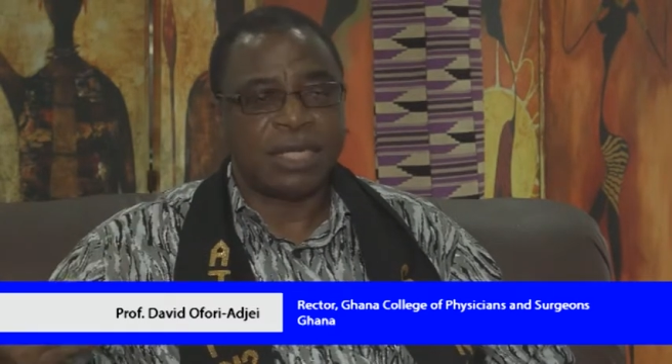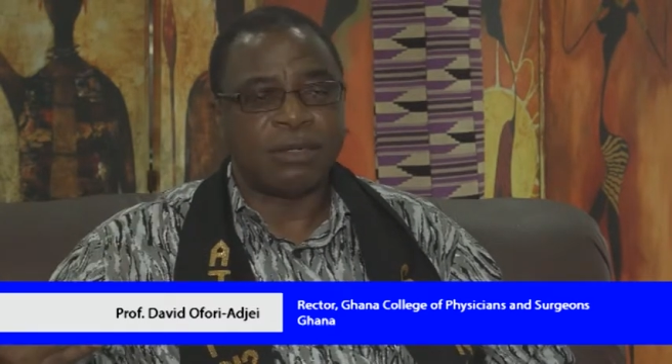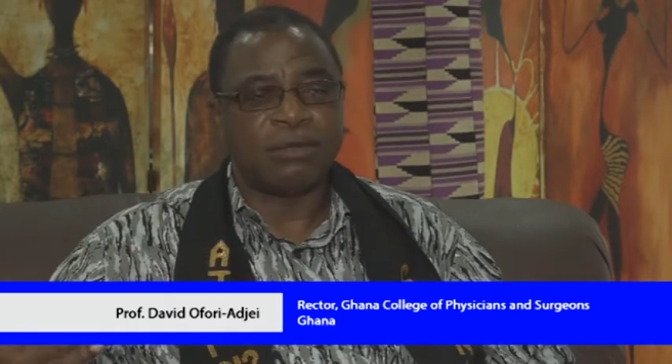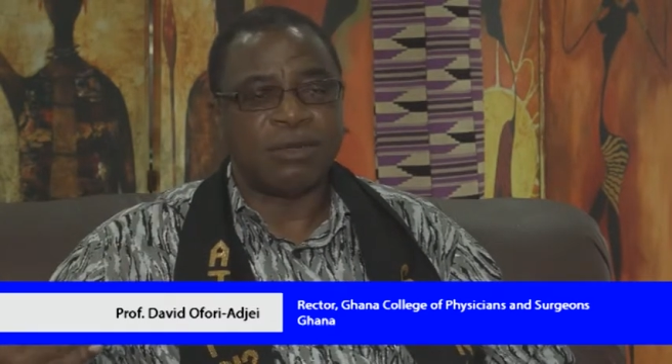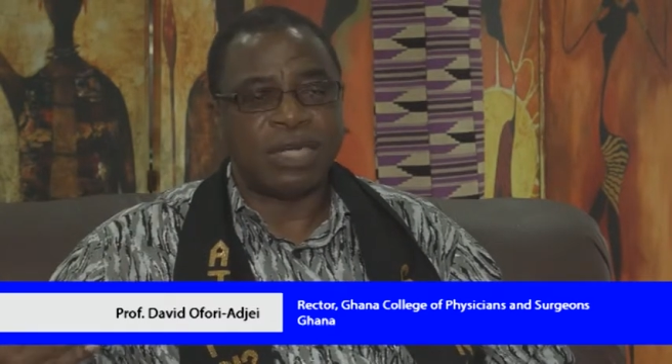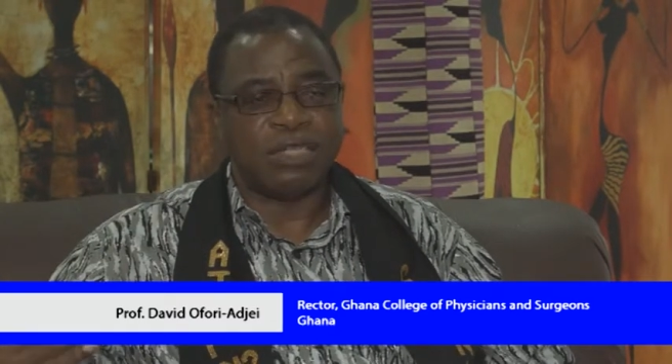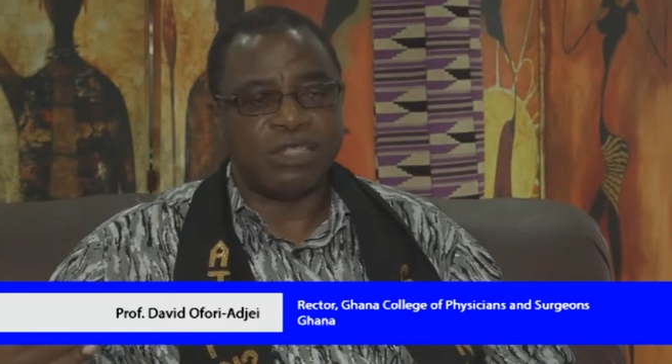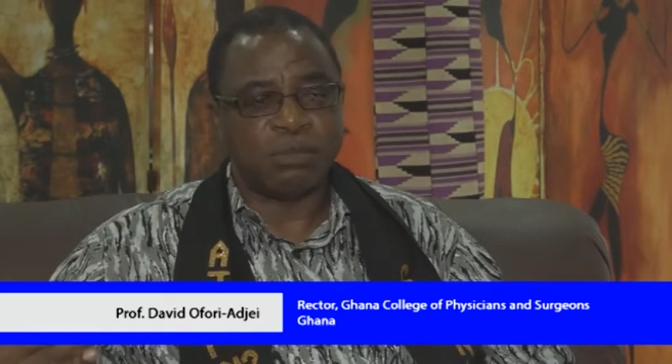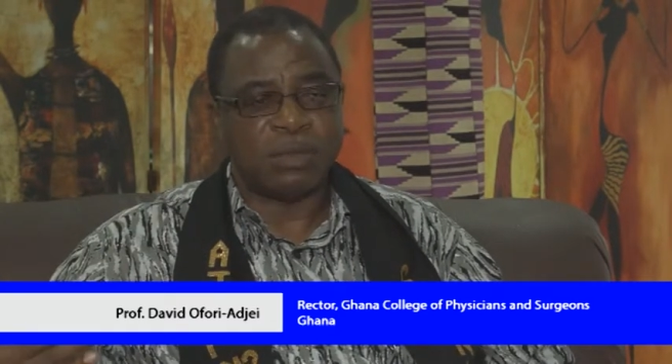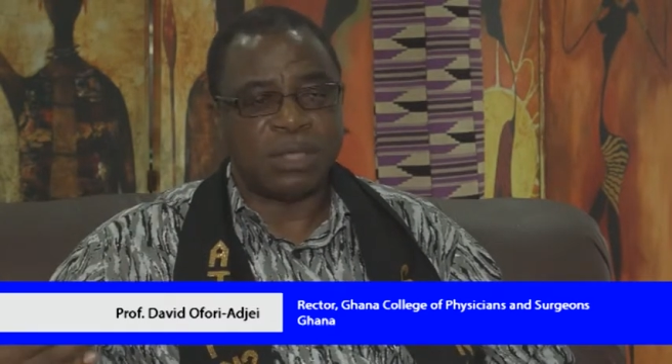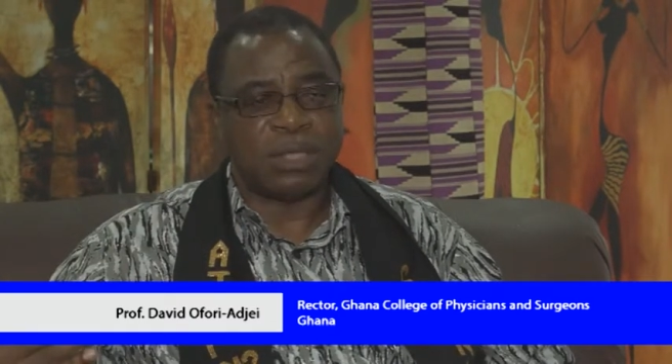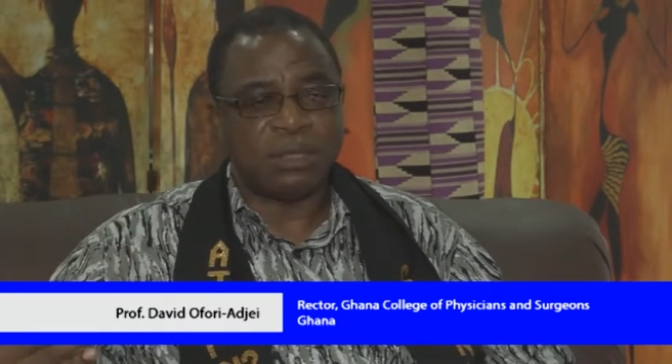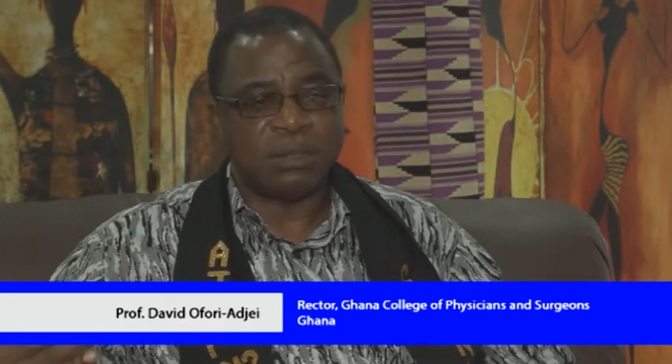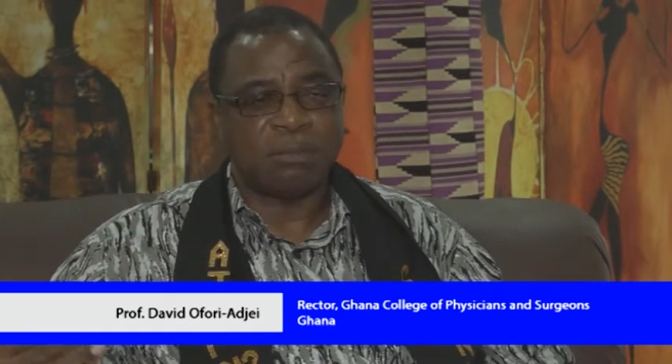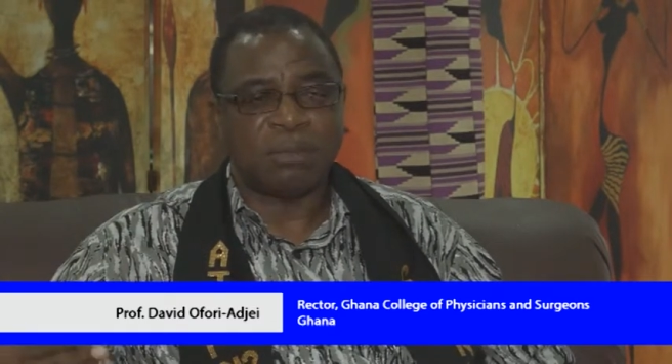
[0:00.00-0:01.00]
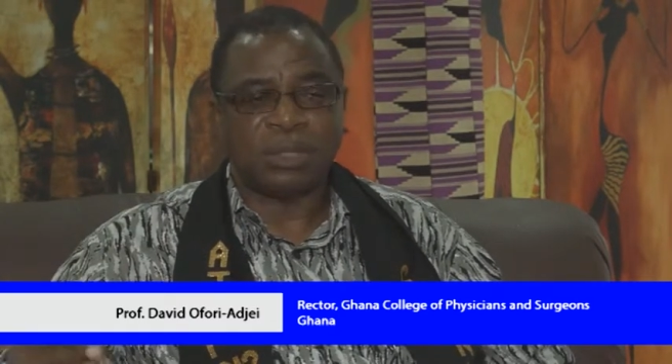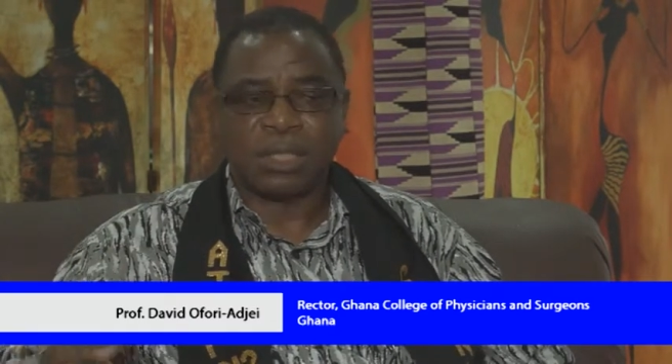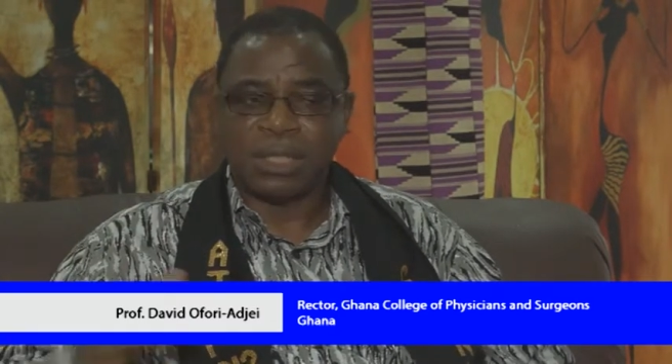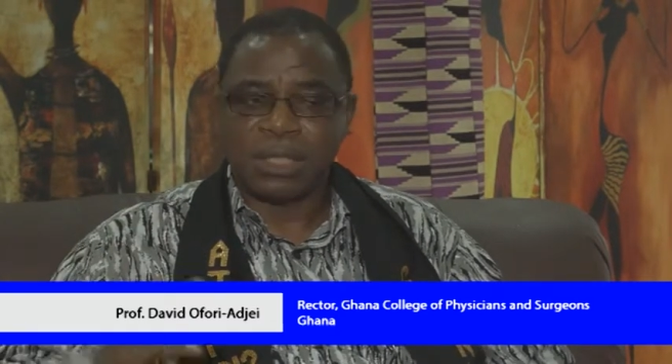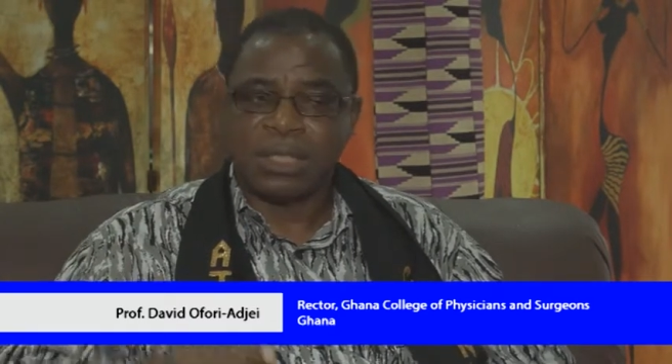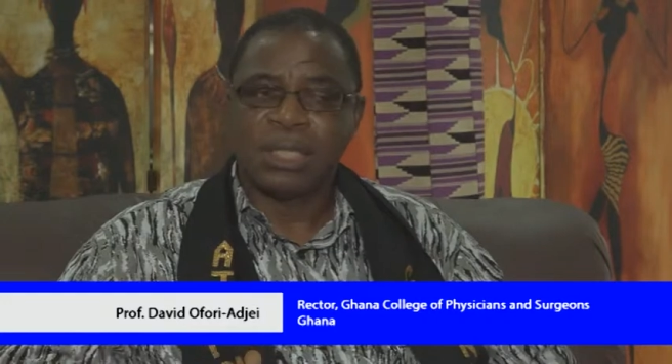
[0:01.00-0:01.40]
arrangement. But